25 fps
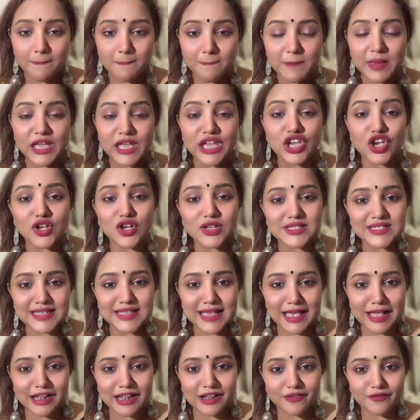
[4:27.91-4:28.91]
Be
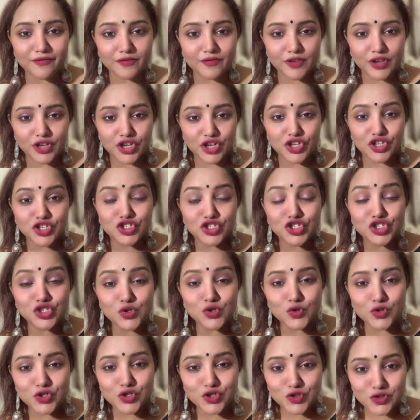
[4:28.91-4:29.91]
yourself,
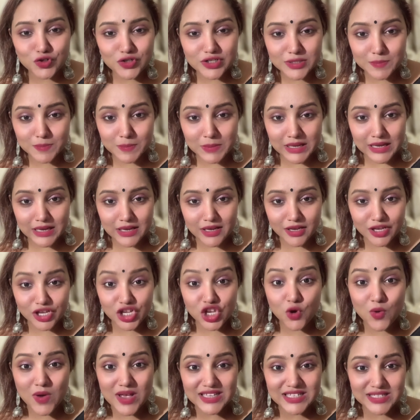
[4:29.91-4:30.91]
choose to speak.
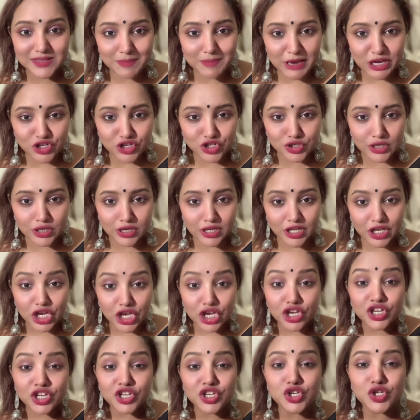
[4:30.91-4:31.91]
You are special,
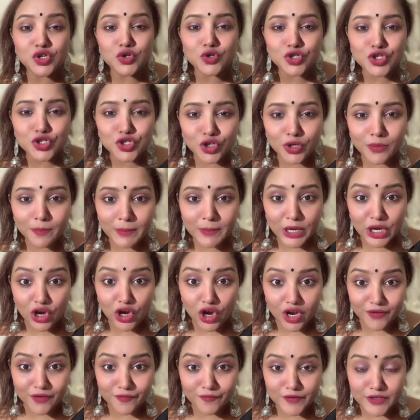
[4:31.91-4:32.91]
you should be
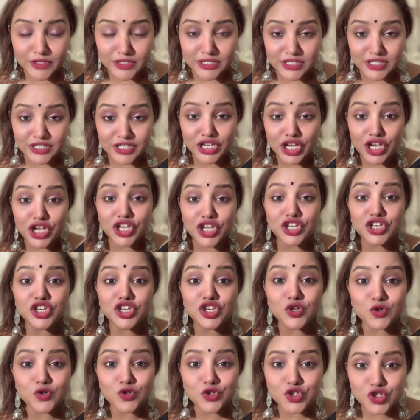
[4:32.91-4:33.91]
confident,
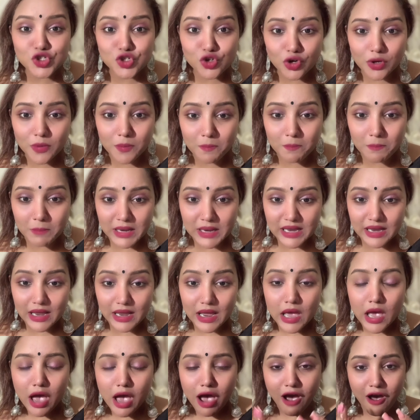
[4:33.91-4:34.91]
you should be
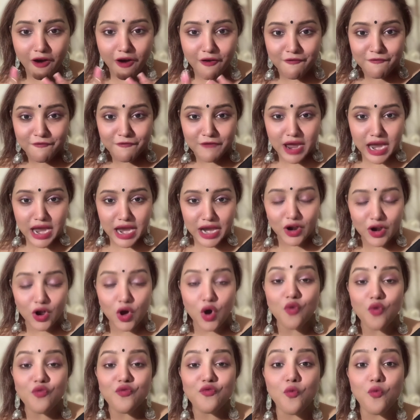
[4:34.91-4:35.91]
aware
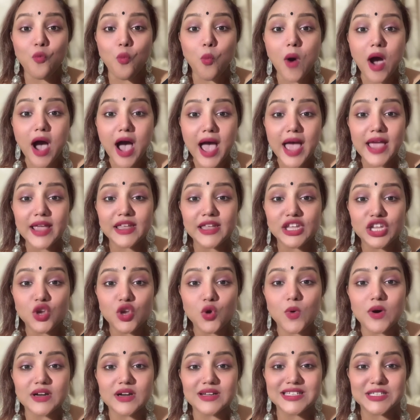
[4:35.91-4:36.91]
of why
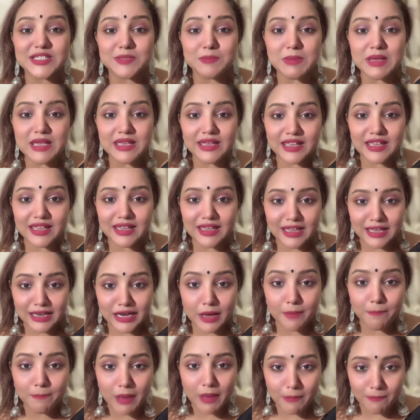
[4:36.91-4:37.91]
you are speaking in
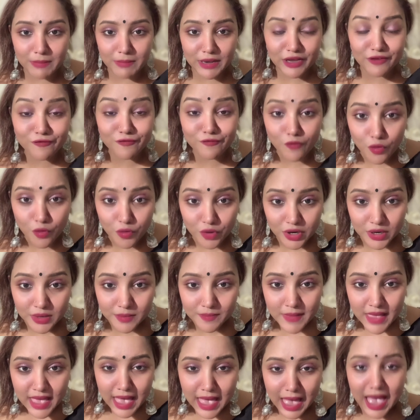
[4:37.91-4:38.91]
a public
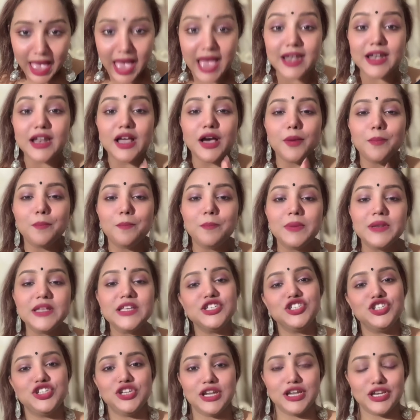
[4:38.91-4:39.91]
forum, and
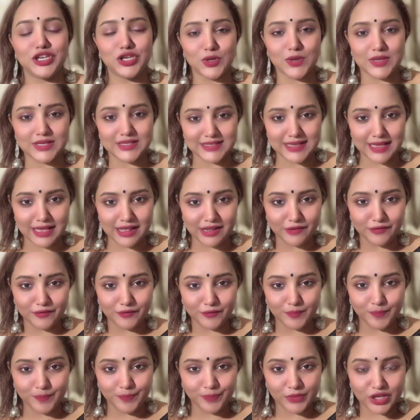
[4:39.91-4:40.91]
appreciate yourself.
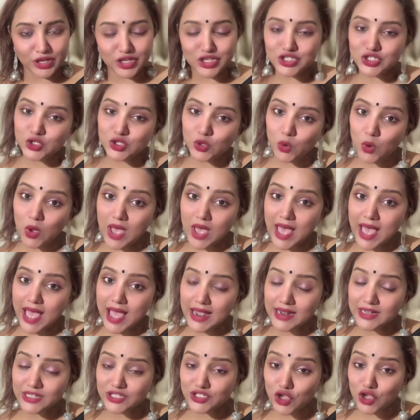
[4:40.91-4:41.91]
So
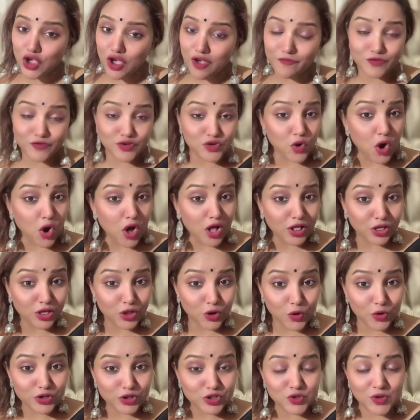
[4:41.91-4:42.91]
hats off to all
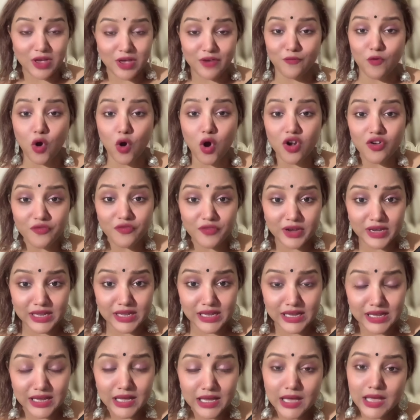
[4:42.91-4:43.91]
those who have
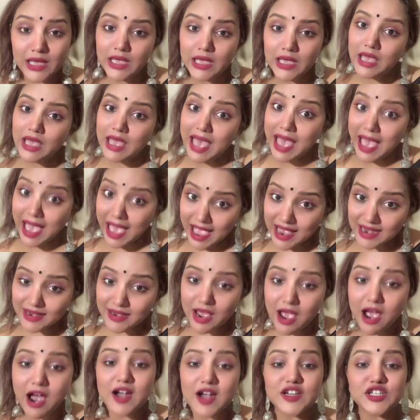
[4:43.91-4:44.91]
already and
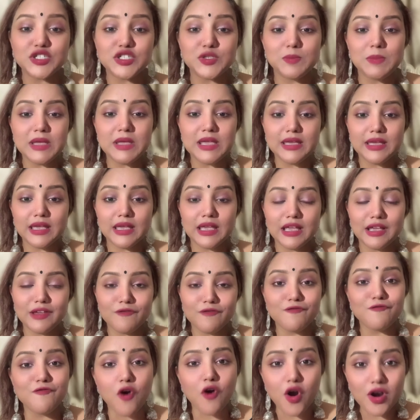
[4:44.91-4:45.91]
are speaking
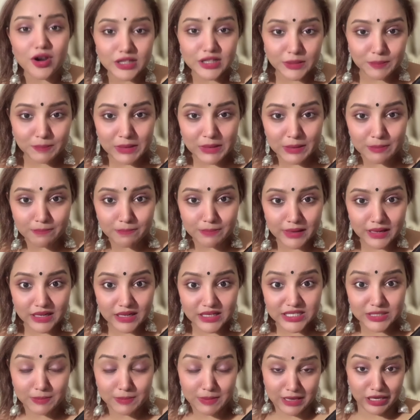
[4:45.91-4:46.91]
for the people,
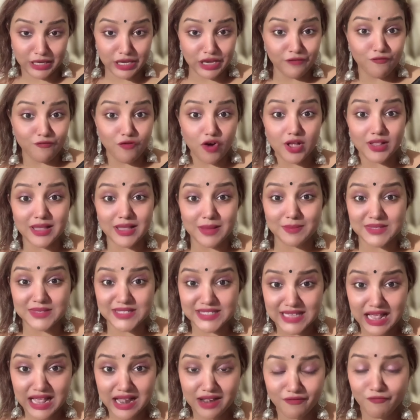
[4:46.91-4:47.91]
speaking for
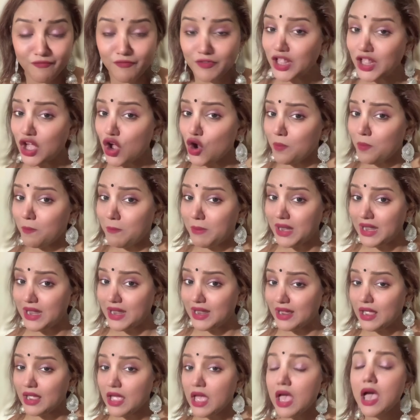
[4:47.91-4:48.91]
themselves without
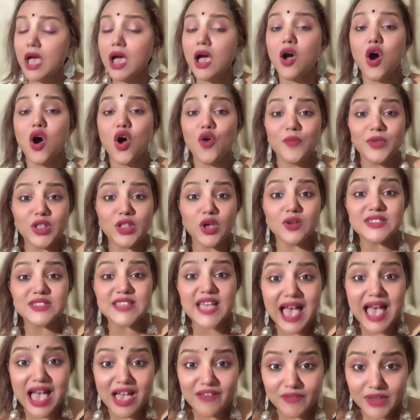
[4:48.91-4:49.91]
being or without
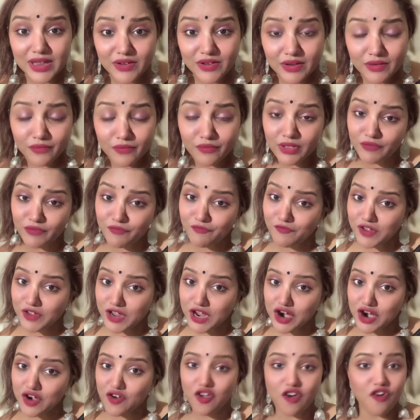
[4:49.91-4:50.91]
having the
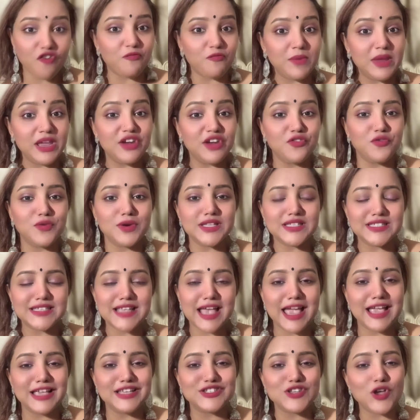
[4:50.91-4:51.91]
fear of being
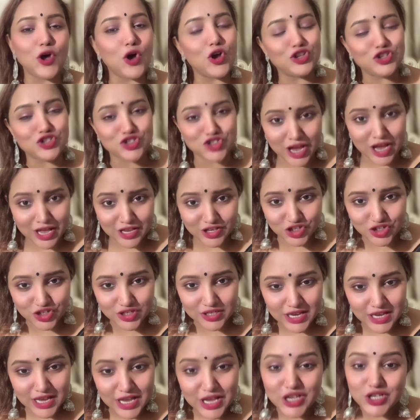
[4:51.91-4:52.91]
criticized or judged.
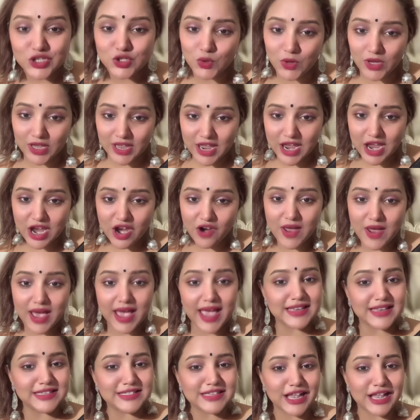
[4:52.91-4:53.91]
So here
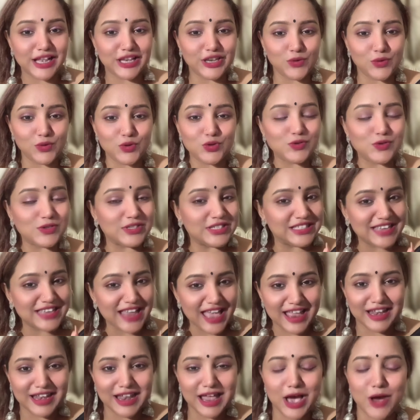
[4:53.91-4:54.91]
I tell you to
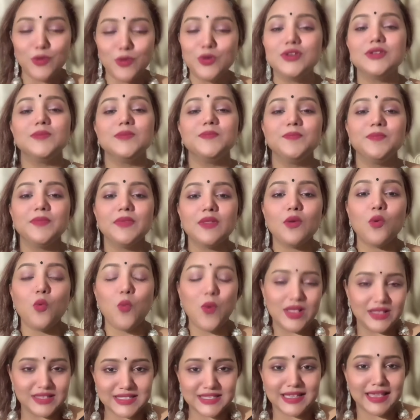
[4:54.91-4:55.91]
stand out
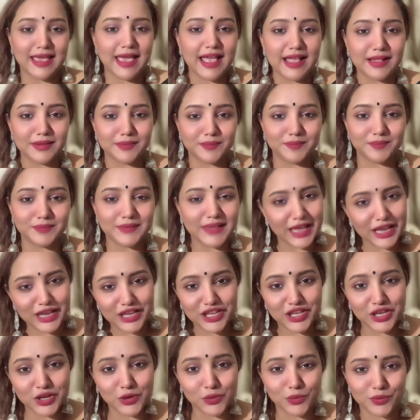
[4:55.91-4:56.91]
once again.
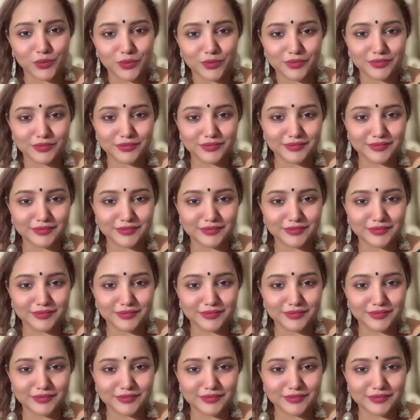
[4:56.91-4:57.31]
Thank you.